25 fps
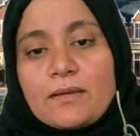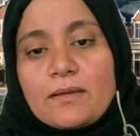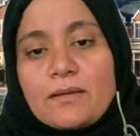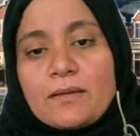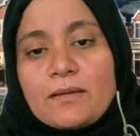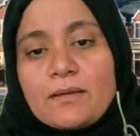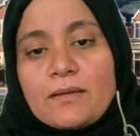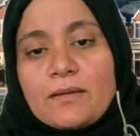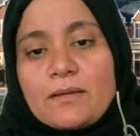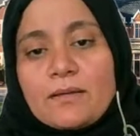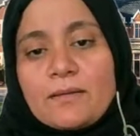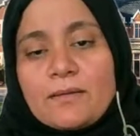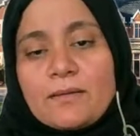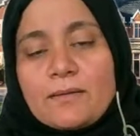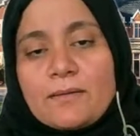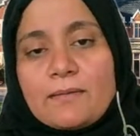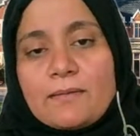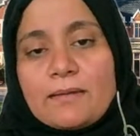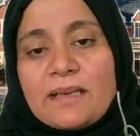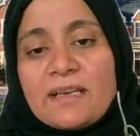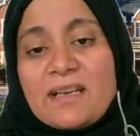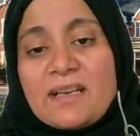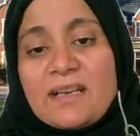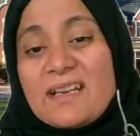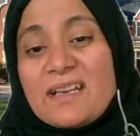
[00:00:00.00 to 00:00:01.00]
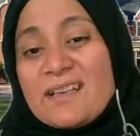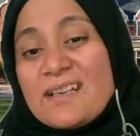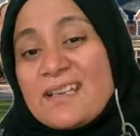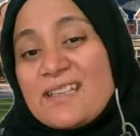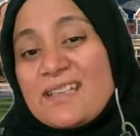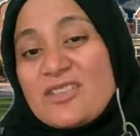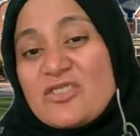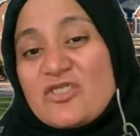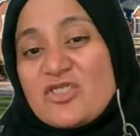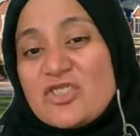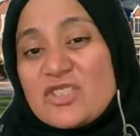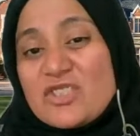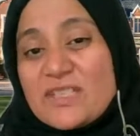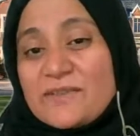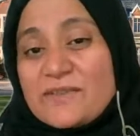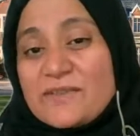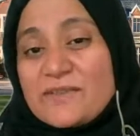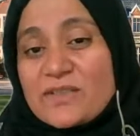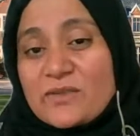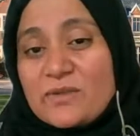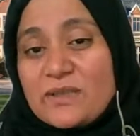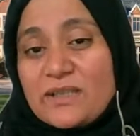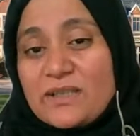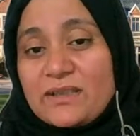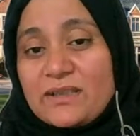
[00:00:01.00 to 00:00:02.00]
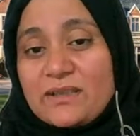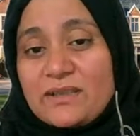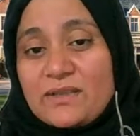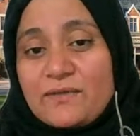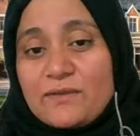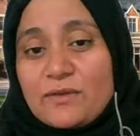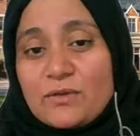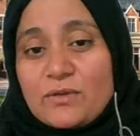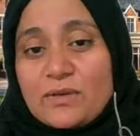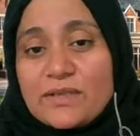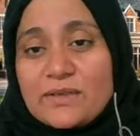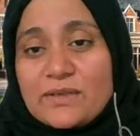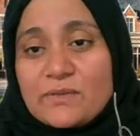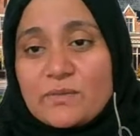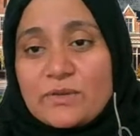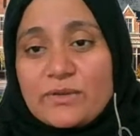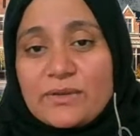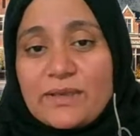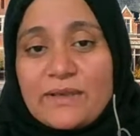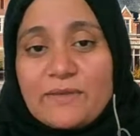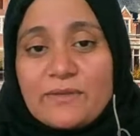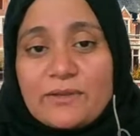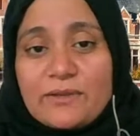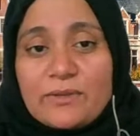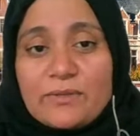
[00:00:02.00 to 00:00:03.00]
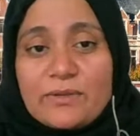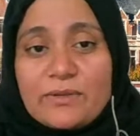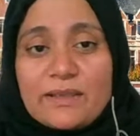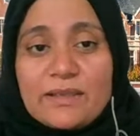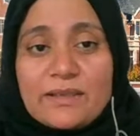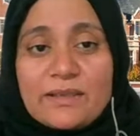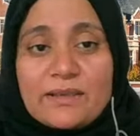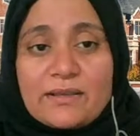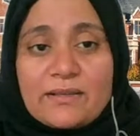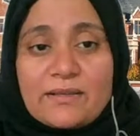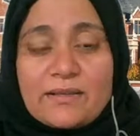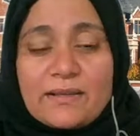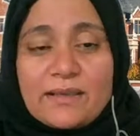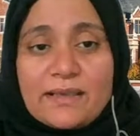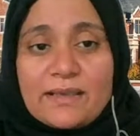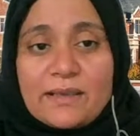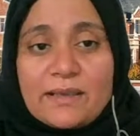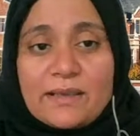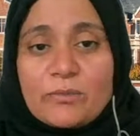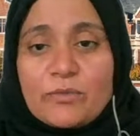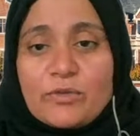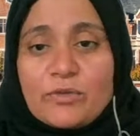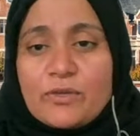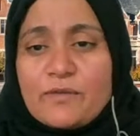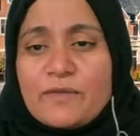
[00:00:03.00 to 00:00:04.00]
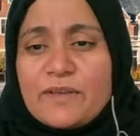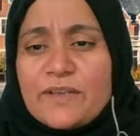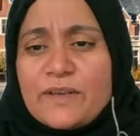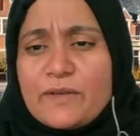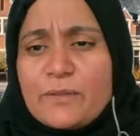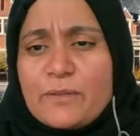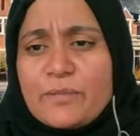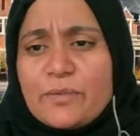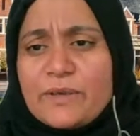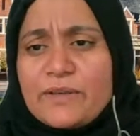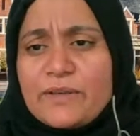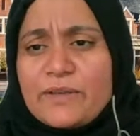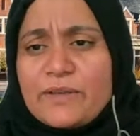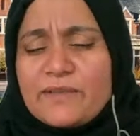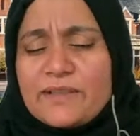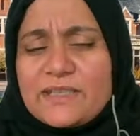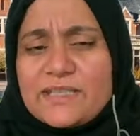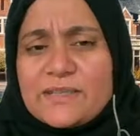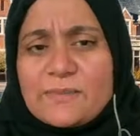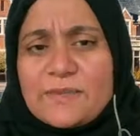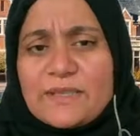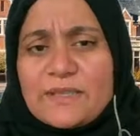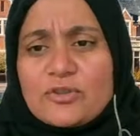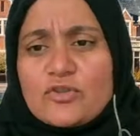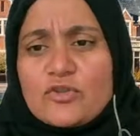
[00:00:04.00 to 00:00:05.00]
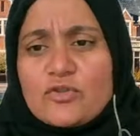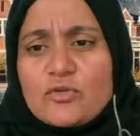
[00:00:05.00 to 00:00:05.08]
and I can share screen if you guys want to have a look at it. And I'm going to very briefly spend